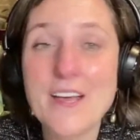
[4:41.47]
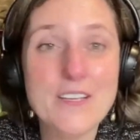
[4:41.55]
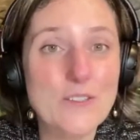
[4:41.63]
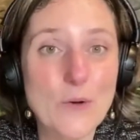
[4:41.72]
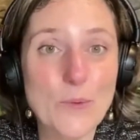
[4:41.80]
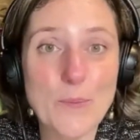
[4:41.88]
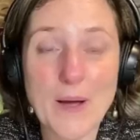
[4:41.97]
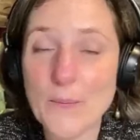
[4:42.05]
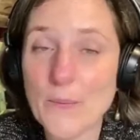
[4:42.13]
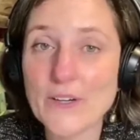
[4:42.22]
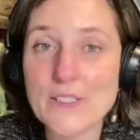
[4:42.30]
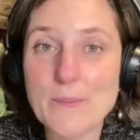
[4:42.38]
so my
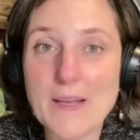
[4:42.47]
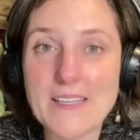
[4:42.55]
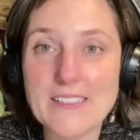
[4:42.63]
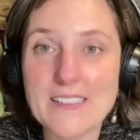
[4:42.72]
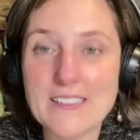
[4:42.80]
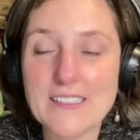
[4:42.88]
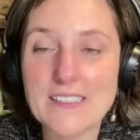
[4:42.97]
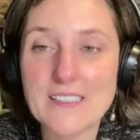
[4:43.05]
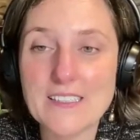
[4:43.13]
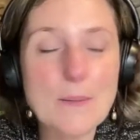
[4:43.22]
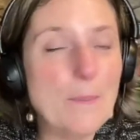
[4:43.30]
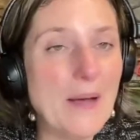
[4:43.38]
workspace is
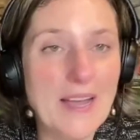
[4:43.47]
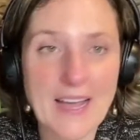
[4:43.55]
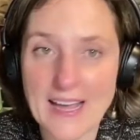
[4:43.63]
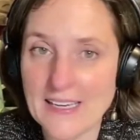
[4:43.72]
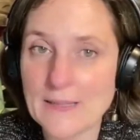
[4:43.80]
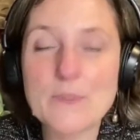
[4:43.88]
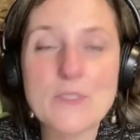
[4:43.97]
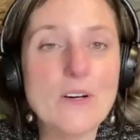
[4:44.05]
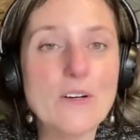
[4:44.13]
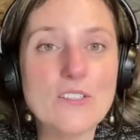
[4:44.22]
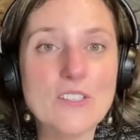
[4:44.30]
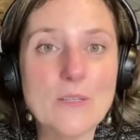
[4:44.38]
clear my items
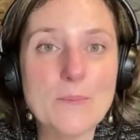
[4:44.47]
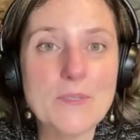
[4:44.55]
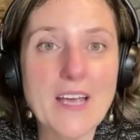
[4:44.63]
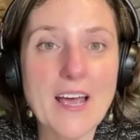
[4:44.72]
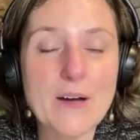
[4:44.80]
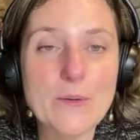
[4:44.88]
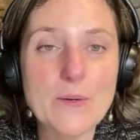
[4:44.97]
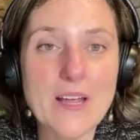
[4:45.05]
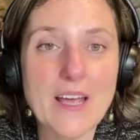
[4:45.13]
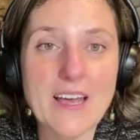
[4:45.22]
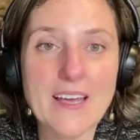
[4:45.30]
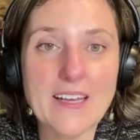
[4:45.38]
are shipped out
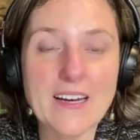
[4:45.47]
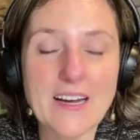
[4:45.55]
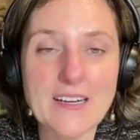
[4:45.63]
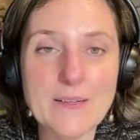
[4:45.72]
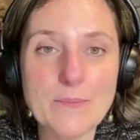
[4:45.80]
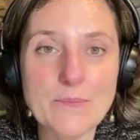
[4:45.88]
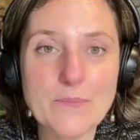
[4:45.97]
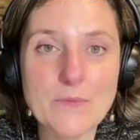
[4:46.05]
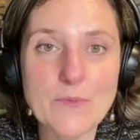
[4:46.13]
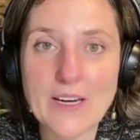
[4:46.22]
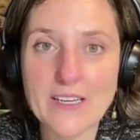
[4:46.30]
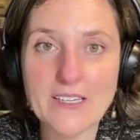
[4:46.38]
and i'm
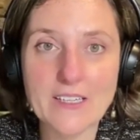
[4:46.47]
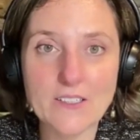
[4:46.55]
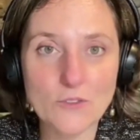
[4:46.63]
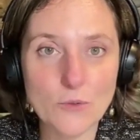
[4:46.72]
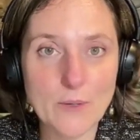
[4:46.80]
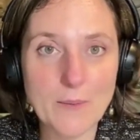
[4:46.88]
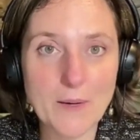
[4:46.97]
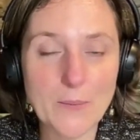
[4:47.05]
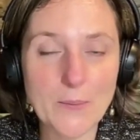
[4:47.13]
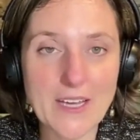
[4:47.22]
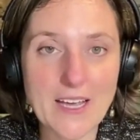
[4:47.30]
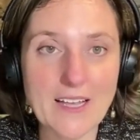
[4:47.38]
ready to enjoy my
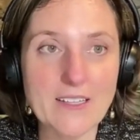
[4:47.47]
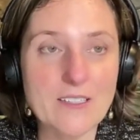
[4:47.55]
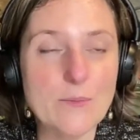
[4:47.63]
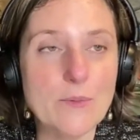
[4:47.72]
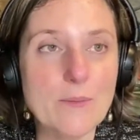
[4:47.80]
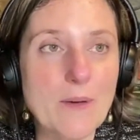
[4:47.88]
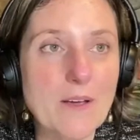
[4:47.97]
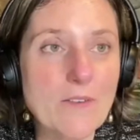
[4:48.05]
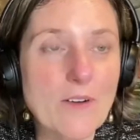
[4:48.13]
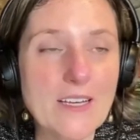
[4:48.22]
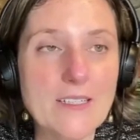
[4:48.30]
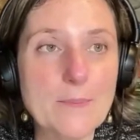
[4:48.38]
weekend with my
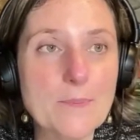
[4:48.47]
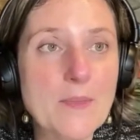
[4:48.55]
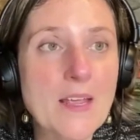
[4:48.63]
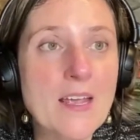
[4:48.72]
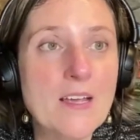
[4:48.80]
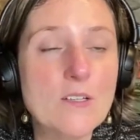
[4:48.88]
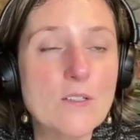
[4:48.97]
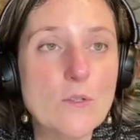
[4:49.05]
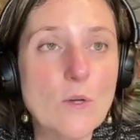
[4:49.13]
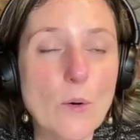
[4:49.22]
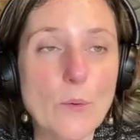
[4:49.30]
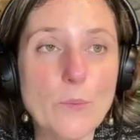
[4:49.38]
friend
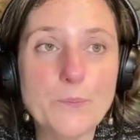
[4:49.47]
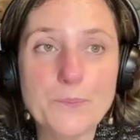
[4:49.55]
so